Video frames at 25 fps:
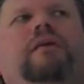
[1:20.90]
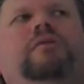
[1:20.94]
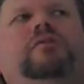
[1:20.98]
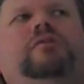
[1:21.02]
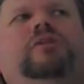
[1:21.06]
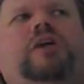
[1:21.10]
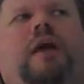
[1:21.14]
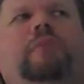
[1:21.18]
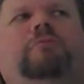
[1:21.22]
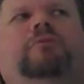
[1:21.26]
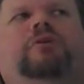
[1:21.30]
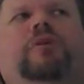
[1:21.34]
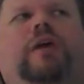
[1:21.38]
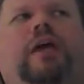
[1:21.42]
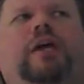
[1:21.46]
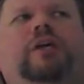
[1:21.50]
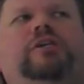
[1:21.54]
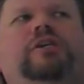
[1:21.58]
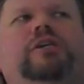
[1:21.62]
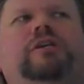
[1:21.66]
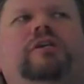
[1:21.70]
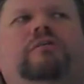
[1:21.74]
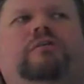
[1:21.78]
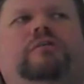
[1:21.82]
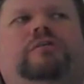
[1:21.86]
job
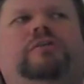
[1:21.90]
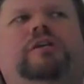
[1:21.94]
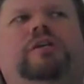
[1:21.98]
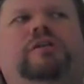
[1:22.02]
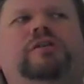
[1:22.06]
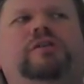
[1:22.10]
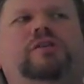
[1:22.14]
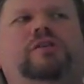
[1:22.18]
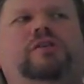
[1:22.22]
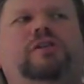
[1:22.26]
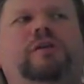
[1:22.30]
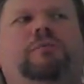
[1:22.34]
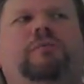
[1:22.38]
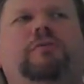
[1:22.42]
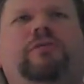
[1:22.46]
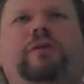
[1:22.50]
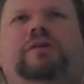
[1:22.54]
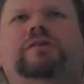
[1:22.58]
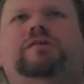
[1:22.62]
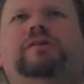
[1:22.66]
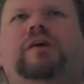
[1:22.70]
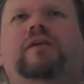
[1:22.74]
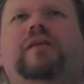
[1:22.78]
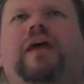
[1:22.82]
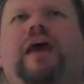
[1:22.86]
creation or citizenship or
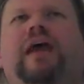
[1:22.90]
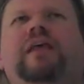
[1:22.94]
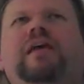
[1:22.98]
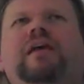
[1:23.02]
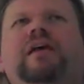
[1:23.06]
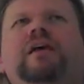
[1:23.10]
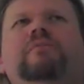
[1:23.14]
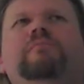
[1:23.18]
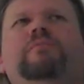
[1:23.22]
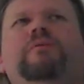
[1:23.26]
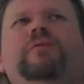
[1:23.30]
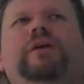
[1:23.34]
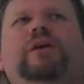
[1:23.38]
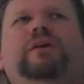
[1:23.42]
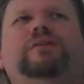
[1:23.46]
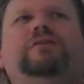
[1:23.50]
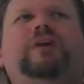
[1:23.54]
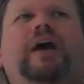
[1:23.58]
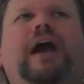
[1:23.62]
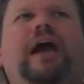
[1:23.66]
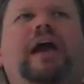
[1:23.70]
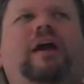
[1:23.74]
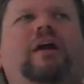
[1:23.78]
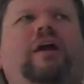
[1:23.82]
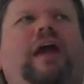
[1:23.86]
things like that, but the
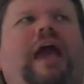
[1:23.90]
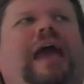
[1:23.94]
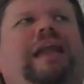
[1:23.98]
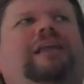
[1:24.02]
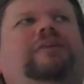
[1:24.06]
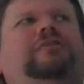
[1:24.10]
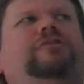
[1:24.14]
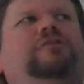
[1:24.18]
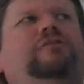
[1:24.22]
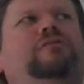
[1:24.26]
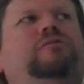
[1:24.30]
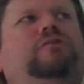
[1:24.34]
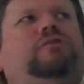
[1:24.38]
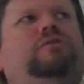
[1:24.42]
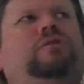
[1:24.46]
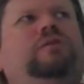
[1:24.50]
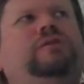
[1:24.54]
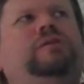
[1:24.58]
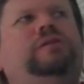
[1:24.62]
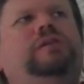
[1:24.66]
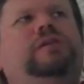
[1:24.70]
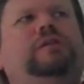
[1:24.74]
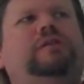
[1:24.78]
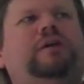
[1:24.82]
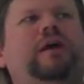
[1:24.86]
entire attitude
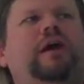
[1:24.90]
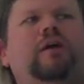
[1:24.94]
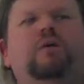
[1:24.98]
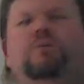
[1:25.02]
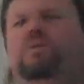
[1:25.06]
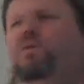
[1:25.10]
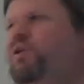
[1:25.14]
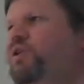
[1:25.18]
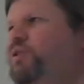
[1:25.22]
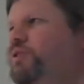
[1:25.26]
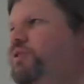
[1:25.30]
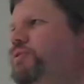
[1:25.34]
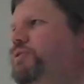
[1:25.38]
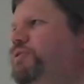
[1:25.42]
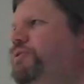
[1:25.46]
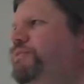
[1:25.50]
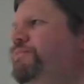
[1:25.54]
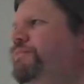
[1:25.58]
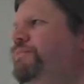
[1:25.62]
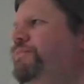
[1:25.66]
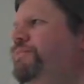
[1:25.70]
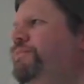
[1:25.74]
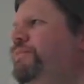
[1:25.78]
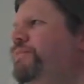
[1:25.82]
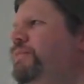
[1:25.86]
towards the entire world
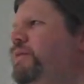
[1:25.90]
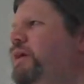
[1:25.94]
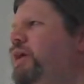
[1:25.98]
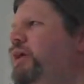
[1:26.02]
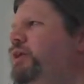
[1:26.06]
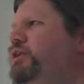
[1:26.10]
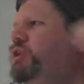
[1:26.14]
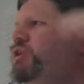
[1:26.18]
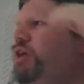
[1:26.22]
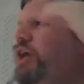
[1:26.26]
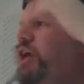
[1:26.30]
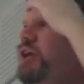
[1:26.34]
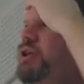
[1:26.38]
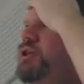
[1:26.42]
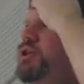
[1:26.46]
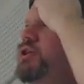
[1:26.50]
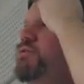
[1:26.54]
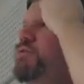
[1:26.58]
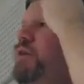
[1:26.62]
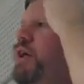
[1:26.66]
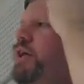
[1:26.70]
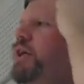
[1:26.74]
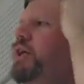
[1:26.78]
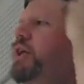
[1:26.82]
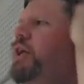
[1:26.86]
can change.
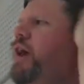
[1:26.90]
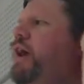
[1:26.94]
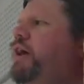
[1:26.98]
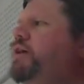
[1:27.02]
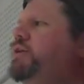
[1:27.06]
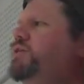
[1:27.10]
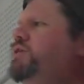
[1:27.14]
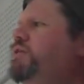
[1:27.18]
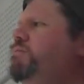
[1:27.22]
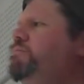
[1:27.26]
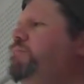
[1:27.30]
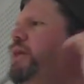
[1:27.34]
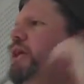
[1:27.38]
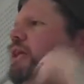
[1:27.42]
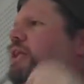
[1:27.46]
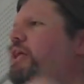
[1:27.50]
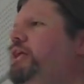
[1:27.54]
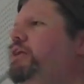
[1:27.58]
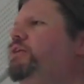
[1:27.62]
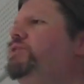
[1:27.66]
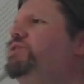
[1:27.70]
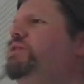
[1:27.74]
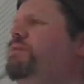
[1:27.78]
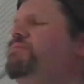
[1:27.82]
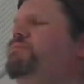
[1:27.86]
You recognize that
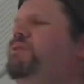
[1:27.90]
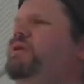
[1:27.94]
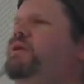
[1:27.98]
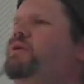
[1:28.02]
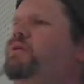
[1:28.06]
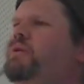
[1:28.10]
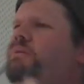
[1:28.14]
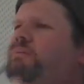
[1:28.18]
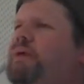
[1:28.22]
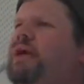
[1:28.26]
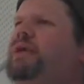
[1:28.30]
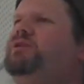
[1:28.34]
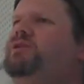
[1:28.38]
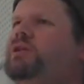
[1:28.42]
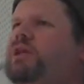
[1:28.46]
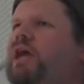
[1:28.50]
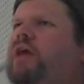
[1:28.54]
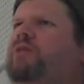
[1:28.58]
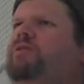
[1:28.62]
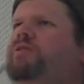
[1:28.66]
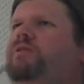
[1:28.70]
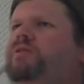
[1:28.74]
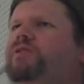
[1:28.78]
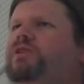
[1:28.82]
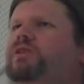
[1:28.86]
meaning is something that we make
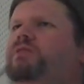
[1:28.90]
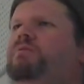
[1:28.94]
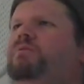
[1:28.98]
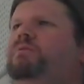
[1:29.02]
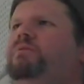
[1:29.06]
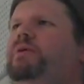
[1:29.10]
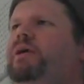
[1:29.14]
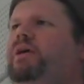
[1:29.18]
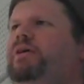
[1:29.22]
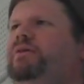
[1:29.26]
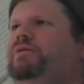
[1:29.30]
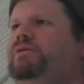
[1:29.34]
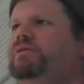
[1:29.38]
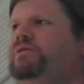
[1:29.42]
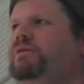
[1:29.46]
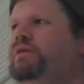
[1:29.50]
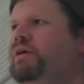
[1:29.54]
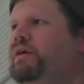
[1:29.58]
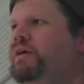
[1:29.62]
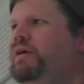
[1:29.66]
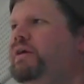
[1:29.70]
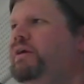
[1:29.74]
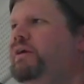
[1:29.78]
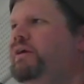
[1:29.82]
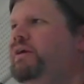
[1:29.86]
together as human beings.
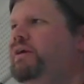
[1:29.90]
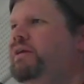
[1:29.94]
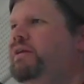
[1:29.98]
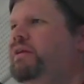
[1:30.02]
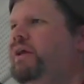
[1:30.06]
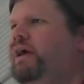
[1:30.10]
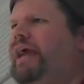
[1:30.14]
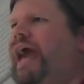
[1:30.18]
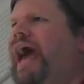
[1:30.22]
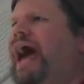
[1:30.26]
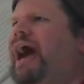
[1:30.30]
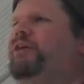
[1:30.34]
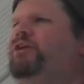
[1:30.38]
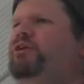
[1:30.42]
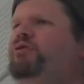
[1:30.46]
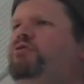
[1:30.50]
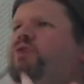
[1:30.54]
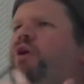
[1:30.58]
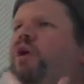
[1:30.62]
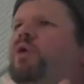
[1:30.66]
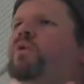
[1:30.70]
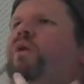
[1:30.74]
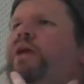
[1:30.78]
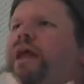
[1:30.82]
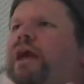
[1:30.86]
Like, how do you
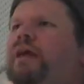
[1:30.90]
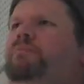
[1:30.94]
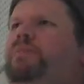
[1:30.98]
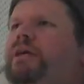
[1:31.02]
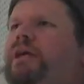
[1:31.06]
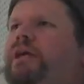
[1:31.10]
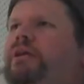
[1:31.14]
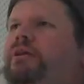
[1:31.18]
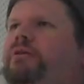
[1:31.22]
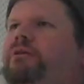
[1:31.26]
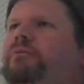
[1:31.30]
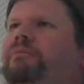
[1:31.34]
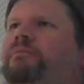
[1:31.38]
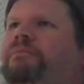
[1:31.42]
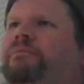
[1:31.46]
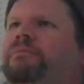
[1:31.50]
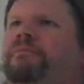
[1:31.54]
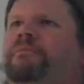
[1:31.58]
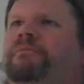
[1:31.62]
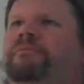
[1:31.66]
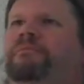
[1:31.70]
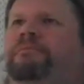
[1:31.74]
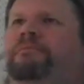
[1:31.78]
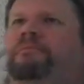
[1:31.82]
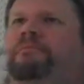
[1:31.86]
know what I mean?
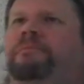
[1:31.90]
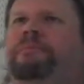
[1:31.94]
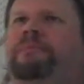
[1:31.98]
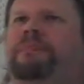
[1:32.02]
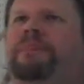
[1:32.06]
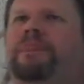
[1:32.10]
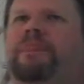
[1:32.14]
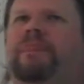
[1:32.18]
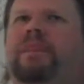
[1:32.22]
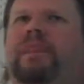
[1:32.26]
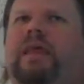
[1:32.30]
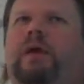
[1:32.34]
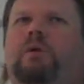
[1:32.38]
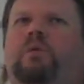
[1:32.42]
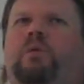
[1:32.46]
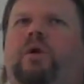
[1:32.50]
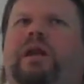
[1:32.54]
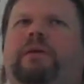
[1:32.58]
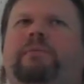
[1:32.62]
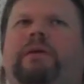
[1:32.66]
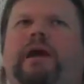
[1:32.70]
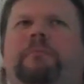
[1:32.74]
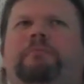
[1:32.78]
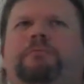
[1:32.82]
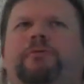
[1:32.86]
Like, what
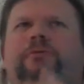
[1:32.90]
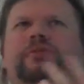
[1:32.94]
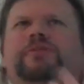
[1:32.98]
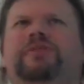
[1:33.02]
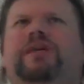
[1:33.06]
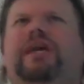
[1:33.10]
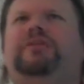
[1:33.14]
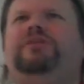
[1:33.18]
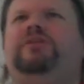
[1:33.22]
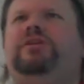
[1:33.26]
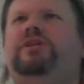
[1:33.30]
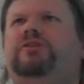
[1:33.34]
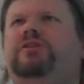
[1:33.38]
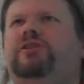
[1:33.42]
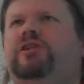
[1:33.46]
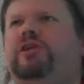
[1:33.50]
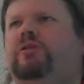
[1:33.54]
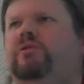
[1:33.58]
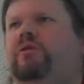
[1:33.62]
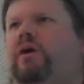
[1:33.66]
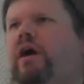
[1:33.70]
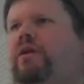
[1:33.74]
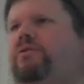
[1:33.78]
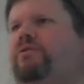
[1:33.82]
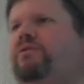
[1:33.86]
am I presenting to
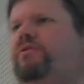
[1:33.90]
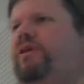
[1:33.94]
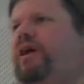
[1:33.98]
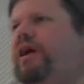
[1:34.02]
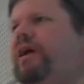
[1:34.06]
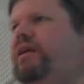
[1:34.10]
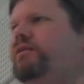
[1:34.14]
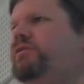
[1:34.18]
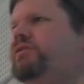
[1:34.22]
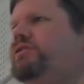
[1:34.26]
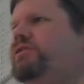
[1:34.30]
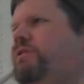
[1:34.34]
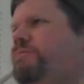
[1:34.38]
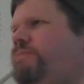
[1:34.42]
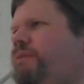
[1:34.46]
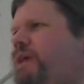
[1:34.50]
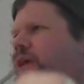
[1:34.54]
you other than some